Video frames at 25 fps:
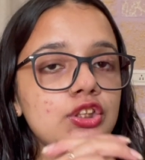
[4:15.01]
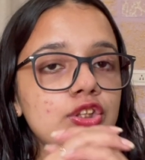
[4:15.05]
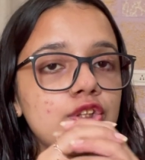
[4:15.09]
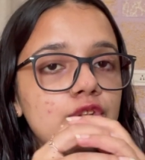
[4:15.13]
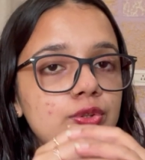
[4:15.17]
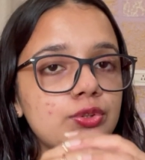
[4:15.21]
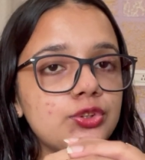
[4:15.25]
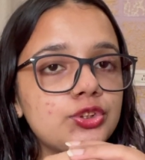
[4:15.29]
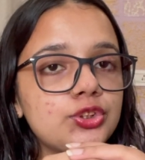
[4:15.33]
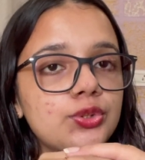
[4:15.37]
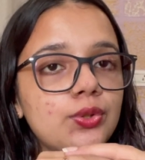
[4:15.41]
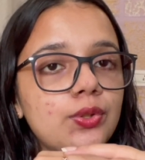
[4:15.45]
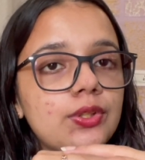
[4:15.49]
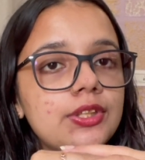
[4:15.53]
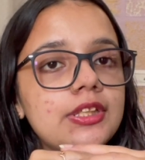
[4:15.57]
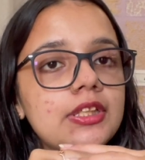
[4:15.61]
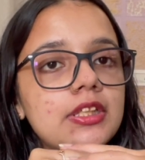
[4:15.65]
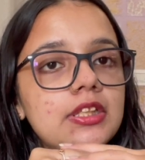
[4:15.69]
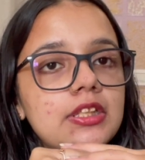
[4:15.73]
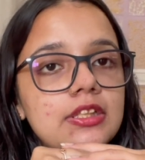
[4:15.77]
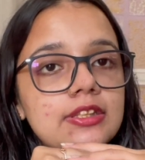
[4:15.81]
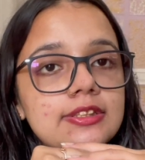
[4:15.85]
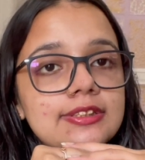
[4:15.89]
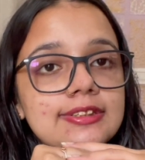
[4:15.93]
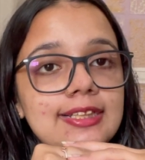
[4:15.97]
you
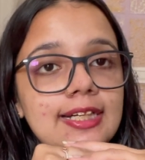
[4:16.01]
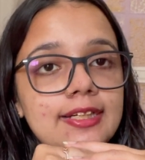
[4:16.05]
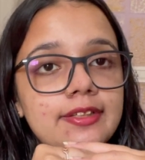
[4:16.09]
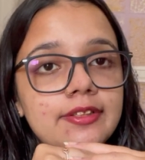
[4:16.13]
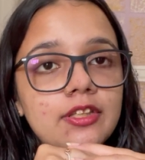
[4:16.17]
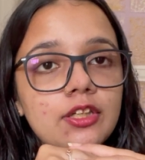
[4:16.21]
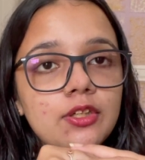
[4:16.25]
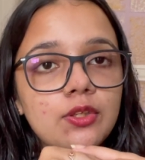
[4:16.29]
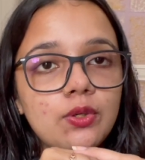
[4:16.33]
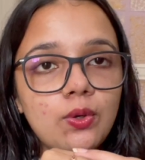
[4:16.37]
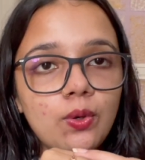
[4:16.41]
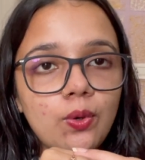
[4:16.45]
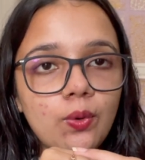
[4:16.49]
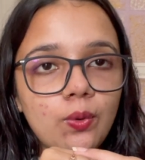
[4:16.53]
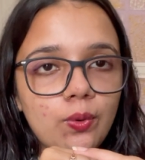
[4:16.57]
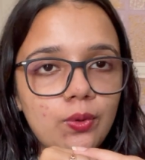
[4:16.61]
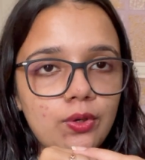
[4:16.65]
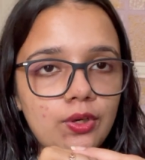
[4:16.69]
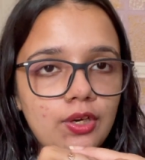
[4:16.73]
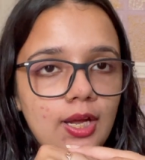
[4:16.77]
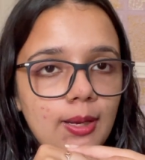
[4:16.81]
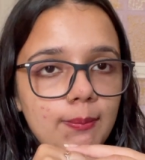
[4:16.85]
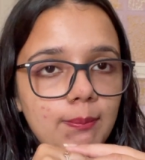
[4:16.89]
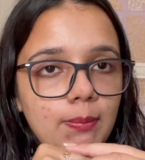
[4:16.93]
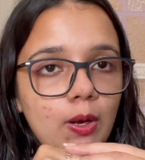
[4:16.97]
should uh, set the
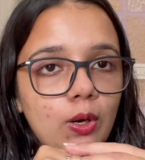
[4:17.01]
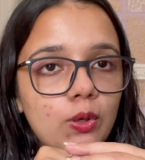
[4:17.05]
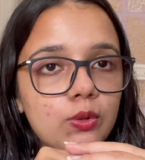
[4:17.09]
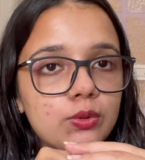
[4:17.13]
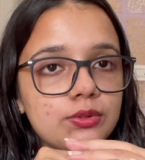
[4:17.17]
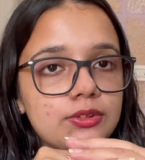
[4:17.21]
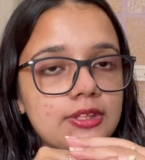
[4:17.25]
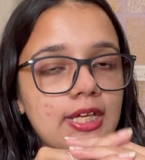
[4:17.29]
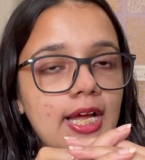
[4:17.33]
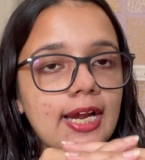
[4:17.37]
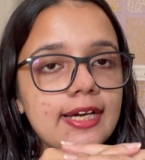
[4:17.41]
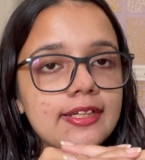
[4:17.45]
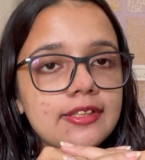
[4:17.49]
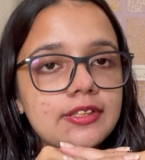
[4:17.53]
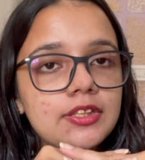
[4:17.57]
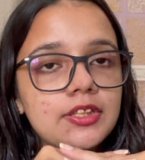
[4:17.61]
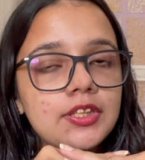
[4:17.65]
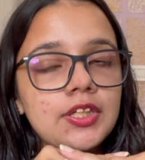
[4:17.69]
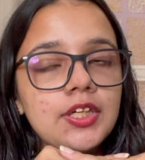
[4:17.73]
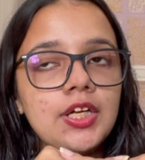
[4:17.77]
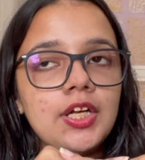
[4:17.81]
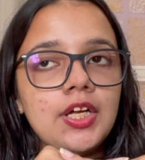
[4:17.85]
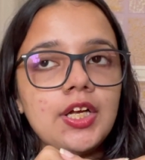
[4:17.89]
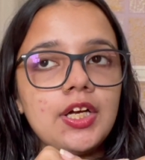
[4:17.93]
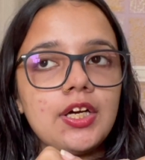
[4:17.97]
goal about that
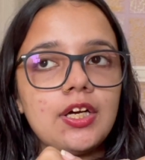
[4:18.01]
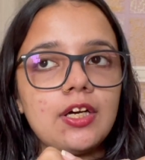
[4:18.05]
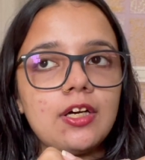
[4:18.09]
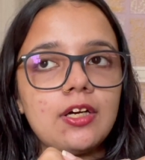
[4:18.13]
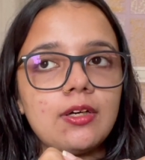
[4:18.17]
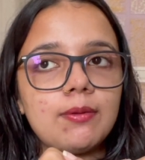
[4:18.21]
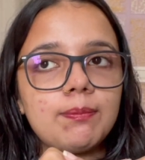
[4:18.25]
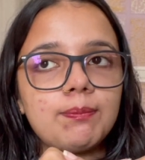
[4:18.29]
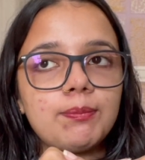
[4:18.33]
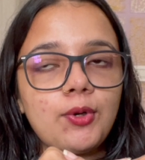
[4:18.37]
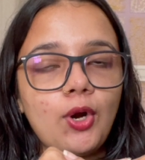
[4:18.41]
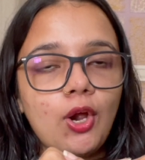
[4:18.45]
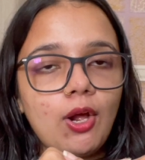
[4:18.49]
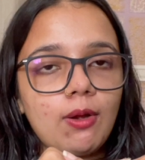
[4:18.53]
uh,